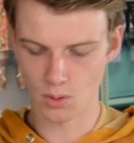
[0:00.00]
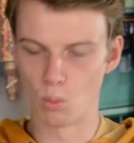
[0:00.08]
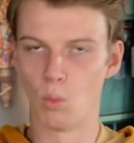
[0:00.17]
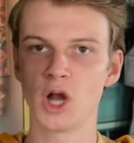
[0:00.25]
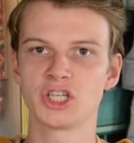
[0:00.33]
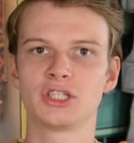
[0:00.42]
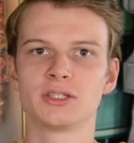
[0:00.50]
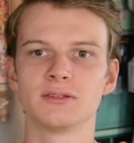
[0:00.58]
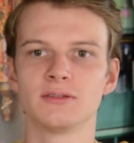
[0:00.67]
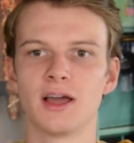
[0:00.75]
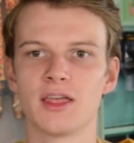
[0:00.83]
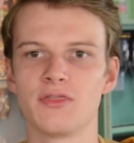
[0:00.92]
What?
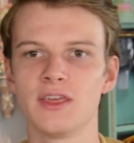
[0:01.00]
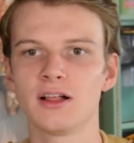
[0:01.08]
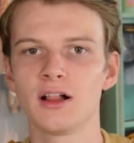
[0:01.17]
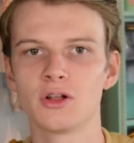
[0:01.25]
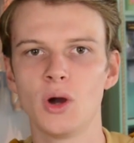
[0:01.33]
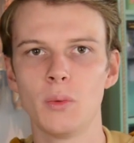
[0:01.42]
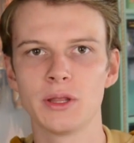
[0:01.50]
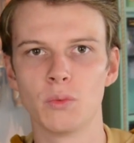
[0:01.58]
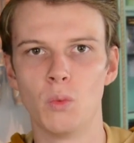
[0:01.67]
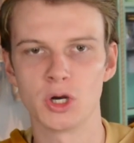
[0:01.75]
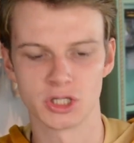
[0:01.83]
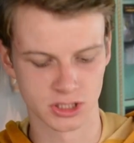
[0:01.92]
I think I'll go with
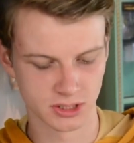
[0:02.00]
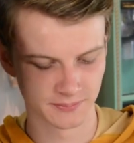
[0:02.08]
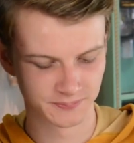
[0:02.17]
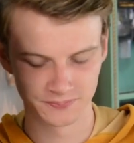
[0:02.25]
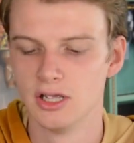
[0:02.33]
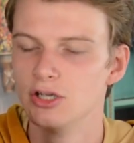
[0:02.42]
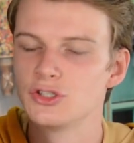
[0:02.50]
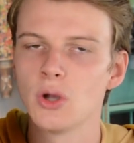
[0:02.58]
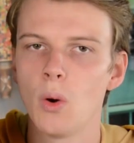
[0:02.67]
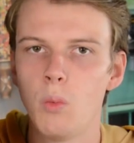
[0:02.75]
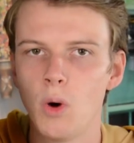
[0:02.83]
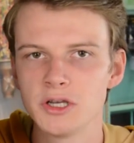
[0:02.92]
what.
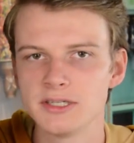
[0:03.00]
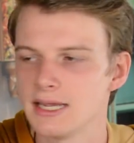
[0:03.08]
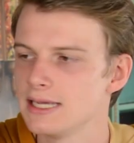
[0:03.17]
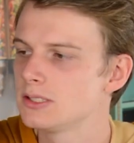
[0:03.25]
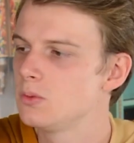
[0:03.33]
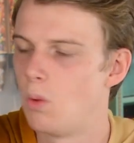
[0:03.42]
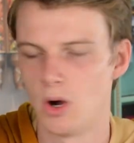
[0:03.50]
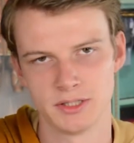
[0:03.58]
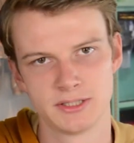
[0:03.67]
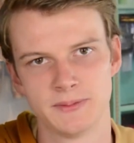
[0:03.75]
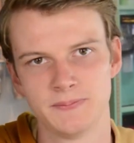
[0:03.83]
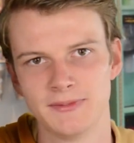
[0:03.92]
So what is
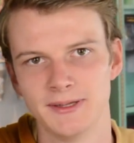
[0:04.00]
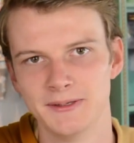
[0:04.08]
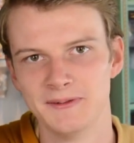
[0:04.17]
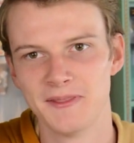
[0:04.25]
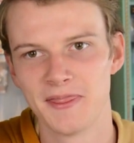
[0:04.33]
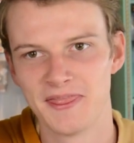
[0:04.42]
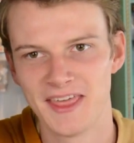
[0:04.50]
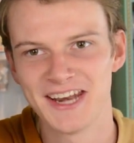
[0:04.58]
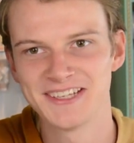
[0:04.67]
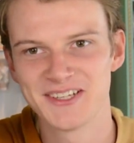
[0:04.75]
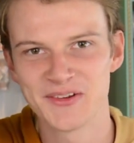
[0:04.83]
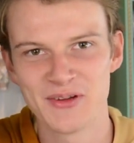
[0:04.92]
what? That
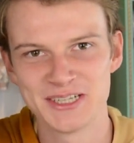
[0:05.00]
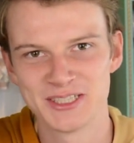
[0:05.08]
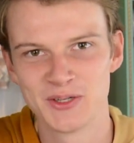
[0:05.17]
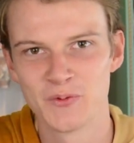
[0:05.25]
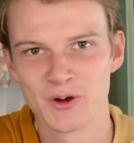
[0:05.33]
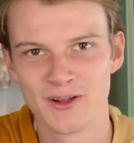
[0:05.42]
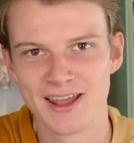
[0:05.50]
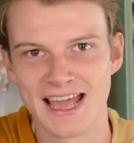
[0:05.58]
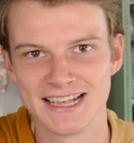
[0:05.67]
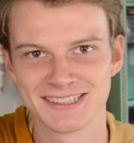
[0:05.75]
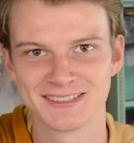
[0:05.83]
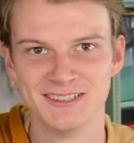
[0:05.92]
is the question we're gonna
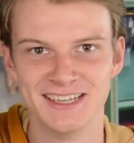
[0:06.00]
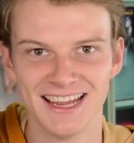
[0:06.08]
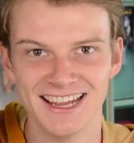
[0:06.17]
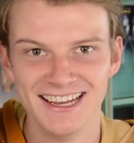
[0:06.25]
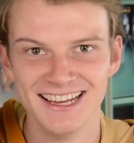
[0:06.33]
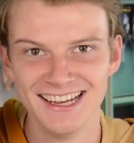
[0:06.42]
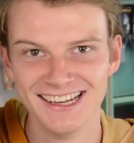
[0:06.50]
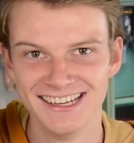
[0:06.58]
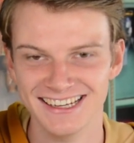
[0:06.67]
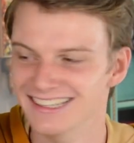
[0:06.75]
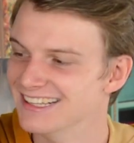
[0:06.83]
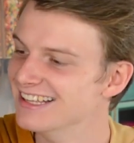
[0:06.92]
ask today.